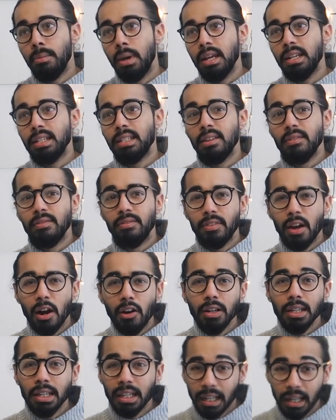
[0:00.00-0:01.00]
makes it
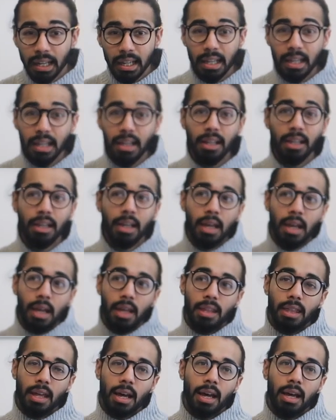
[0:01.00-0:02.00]
very clear
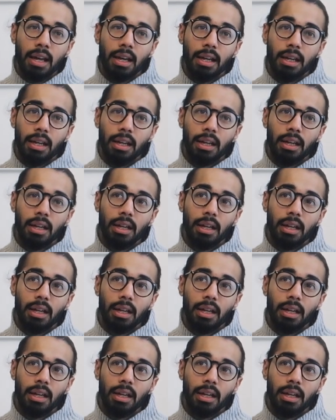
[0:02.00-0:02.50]
that